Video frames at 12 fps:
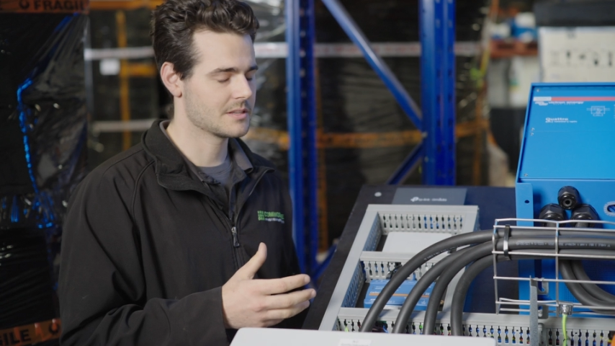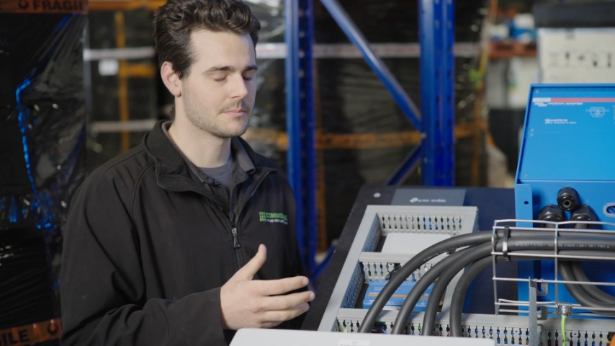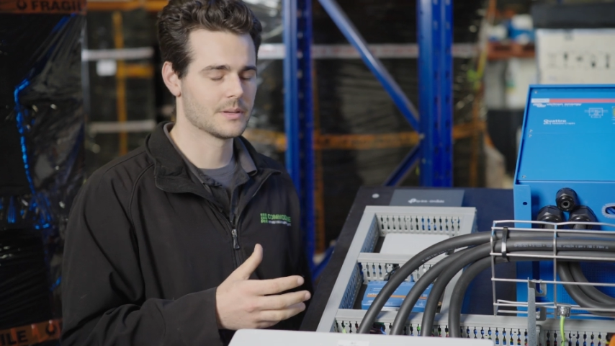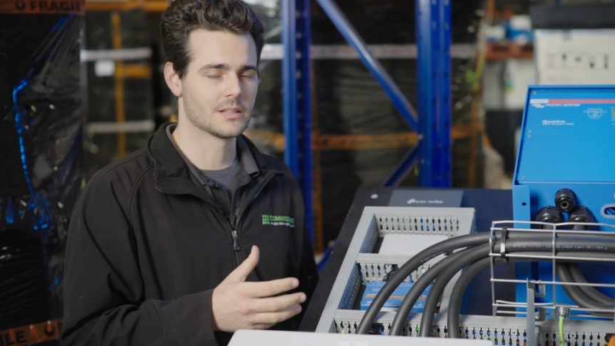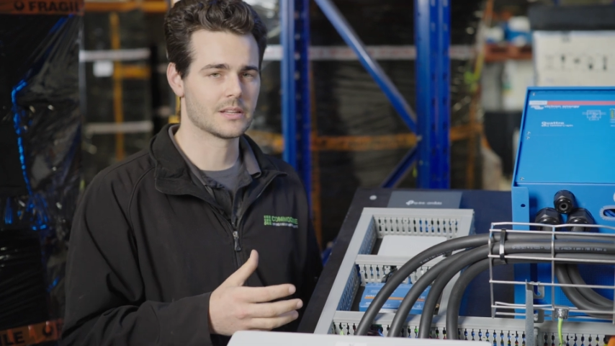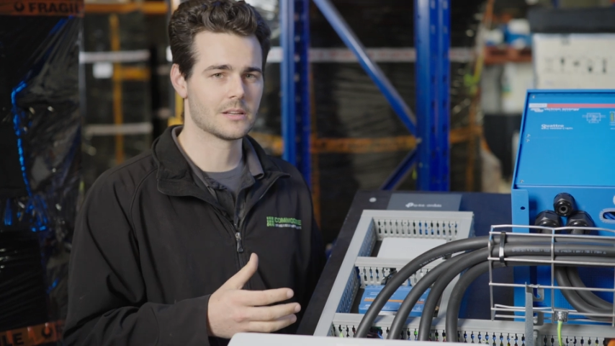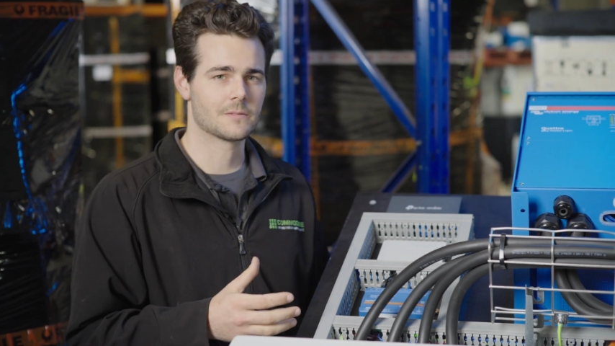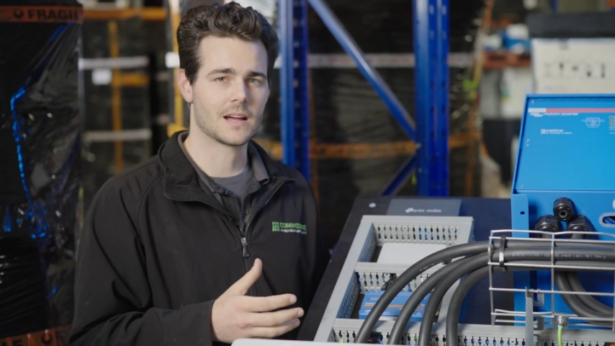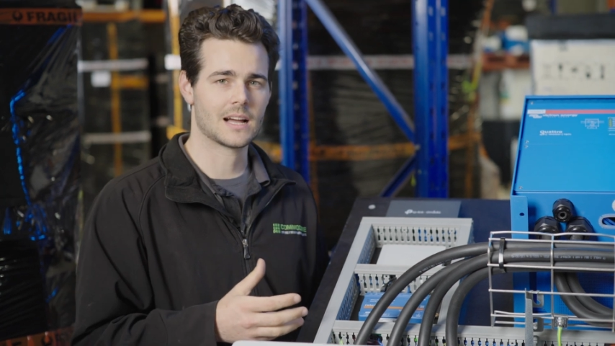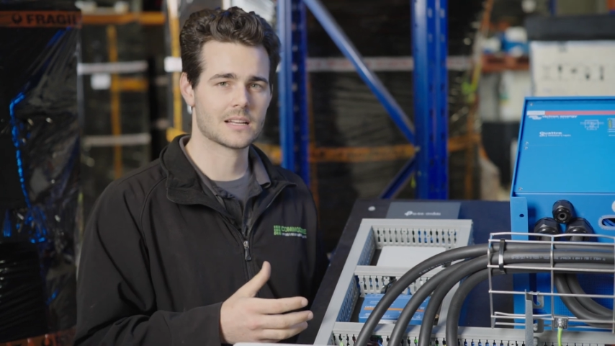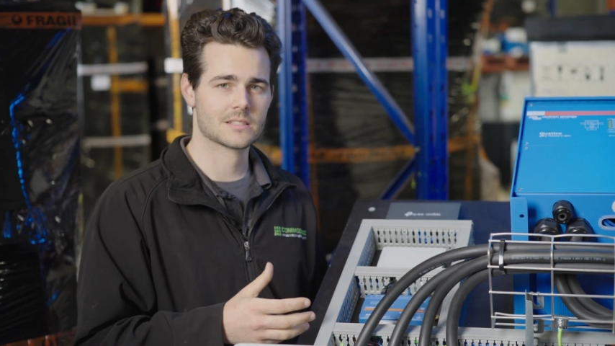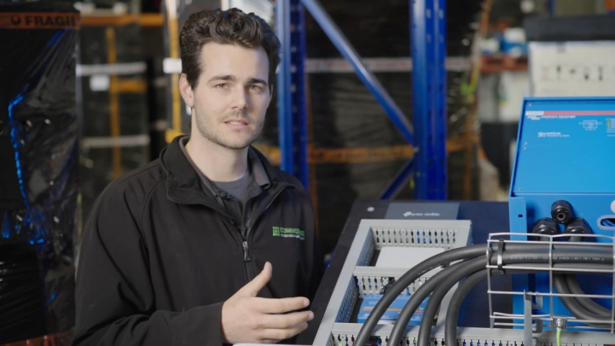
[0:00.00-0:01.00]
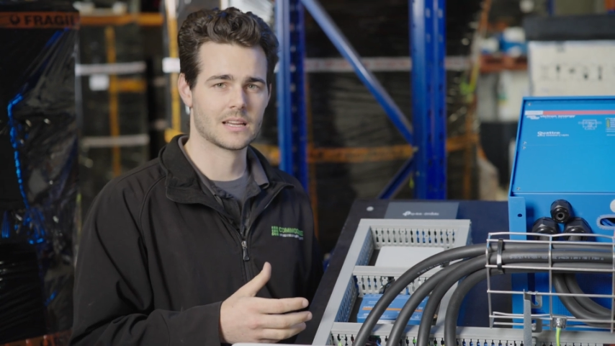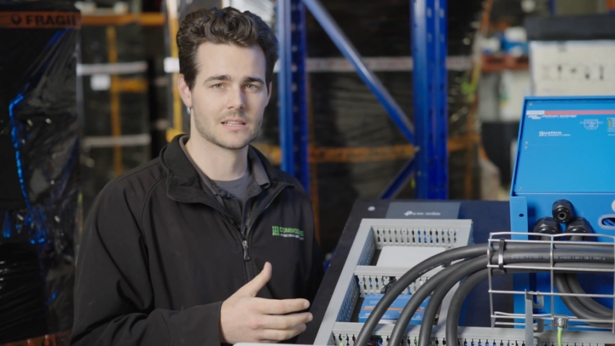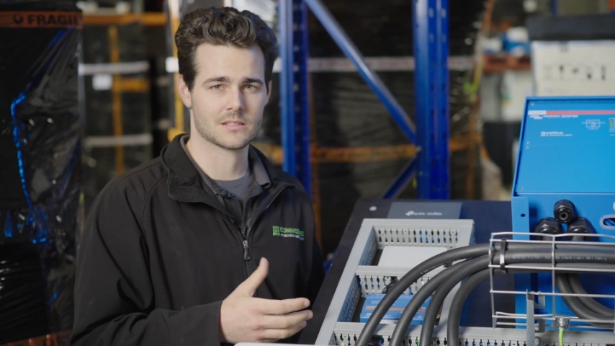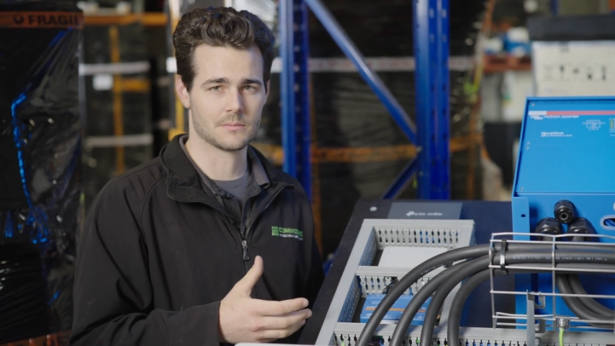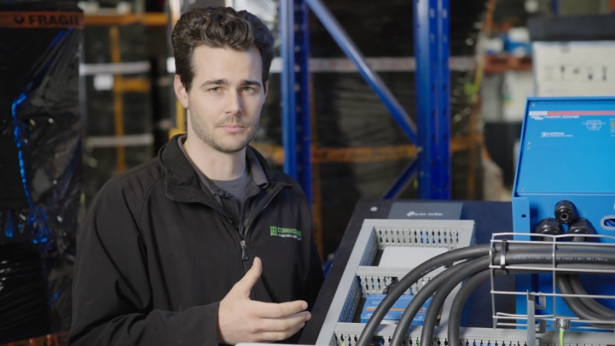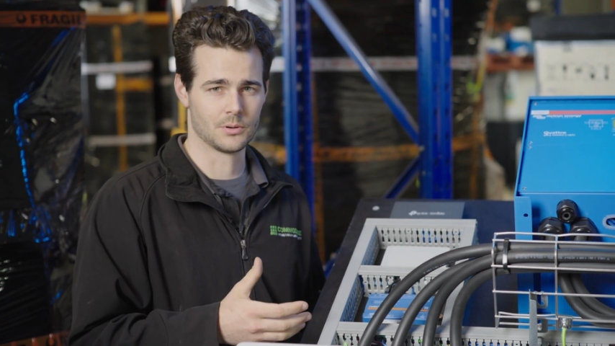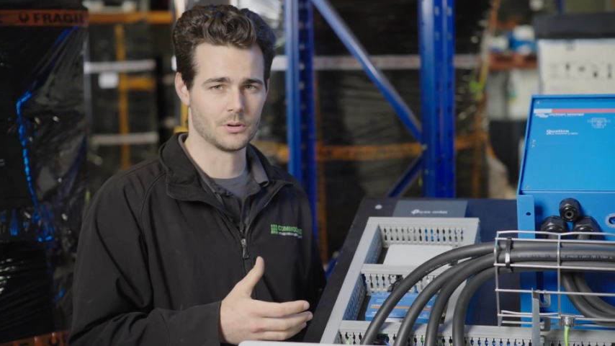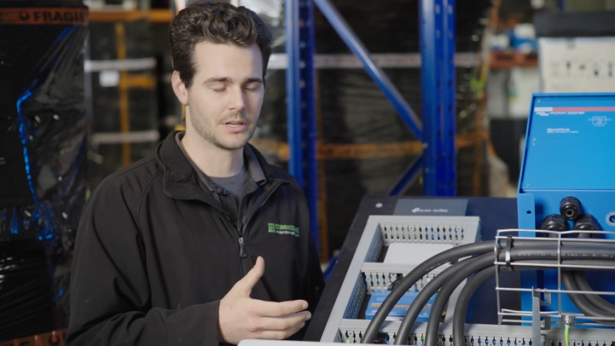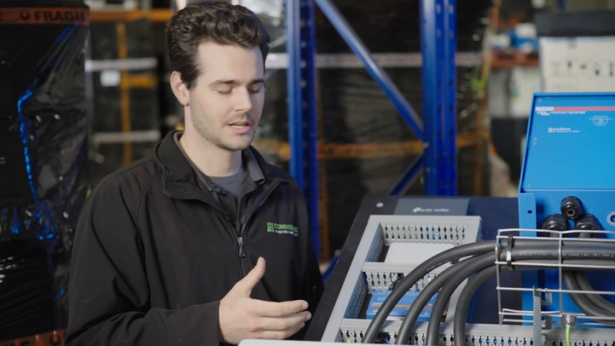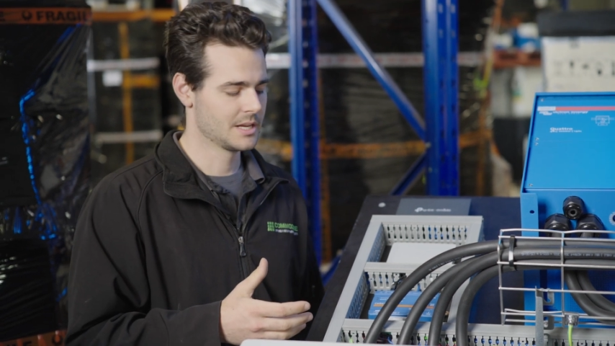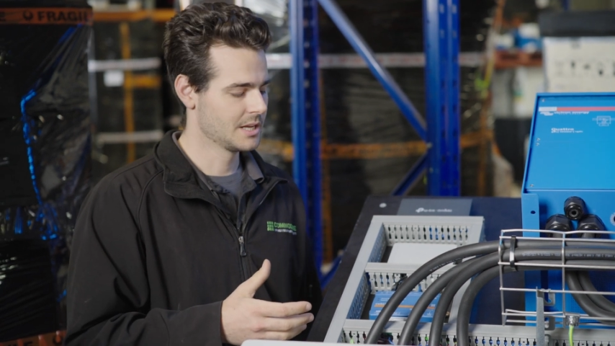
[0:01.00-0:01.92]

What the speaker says: the ability for us as support